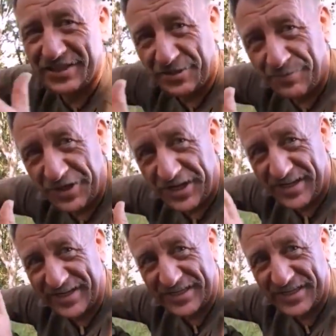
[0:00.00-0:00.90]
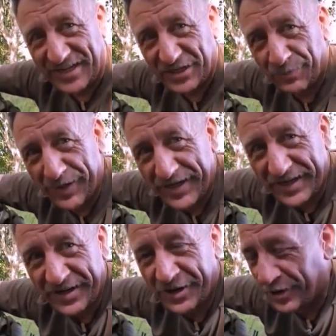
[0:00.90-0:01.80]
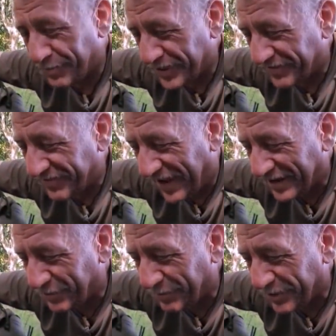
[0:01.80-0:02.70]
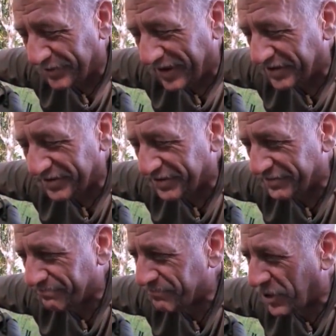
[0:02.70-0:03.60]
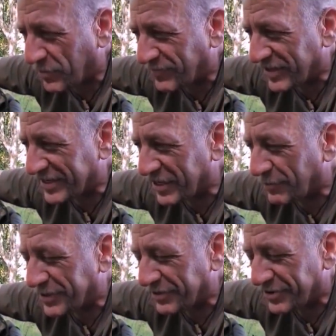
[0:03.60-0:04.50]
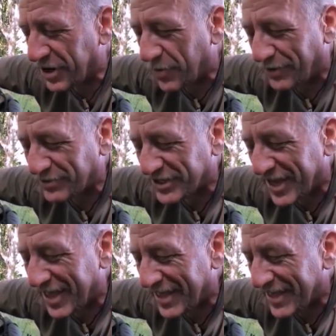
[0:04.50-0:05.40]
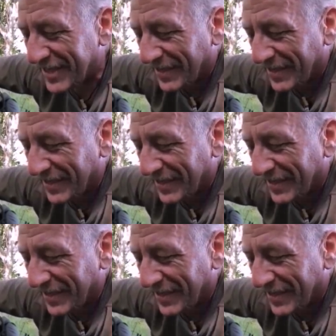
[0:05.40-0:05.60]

It's something I can set up in an urban environment and hopefully nobody would know I was there.